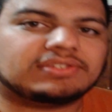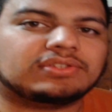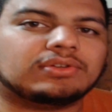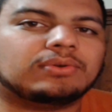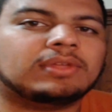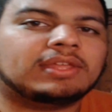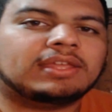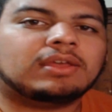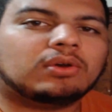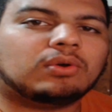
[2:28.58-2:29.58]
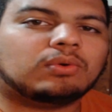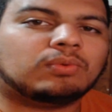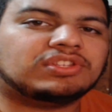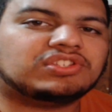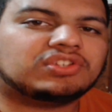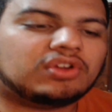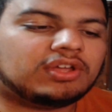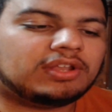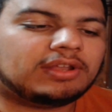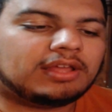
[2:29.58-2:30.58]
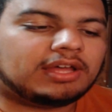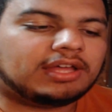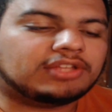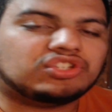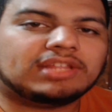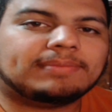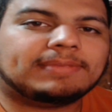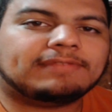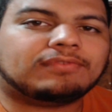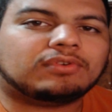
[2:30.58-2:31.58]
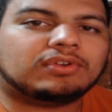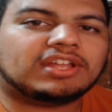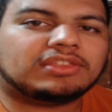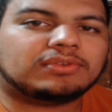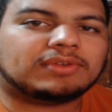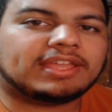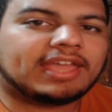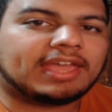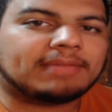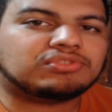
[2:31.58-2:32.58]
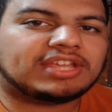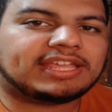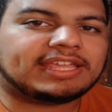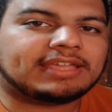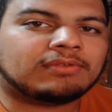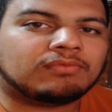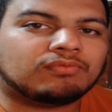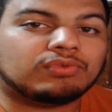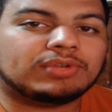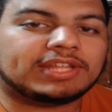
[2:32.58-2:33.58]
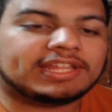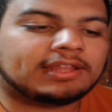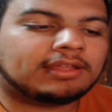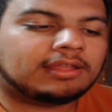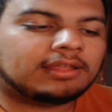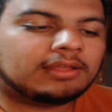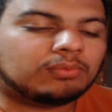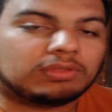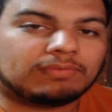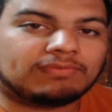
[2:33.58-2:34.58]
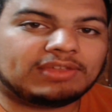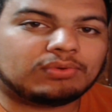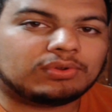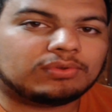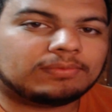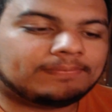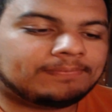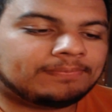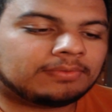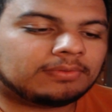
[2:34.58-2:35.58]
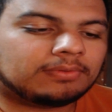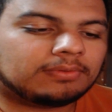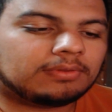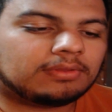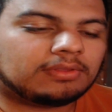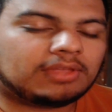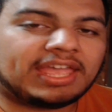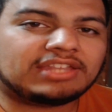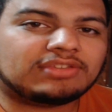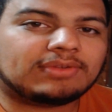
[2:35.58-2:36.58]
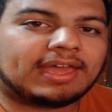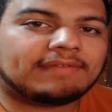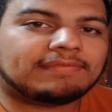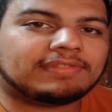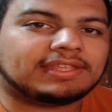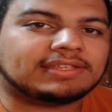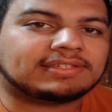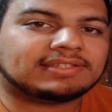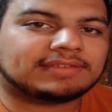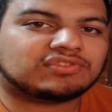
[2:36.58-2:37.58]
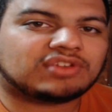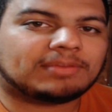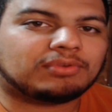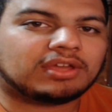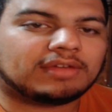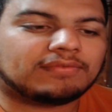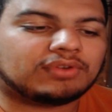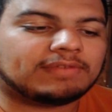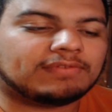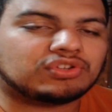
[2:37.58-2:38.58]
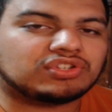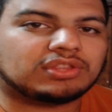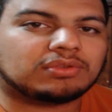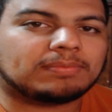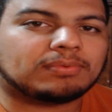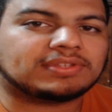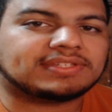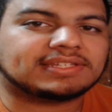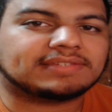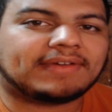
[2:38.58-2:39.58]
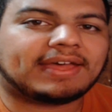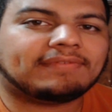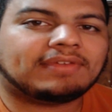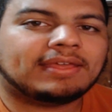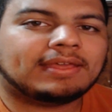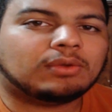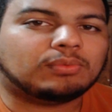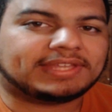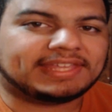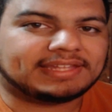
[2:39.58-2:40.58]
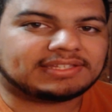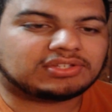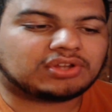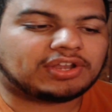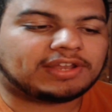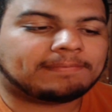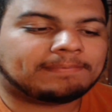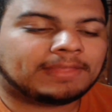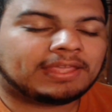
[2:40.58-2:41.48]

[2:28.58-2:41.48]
so once you're on Jelly Bean 4.3 MJE rooted with vroot, and you have the Safestrap recovery version 3.65, we can get started.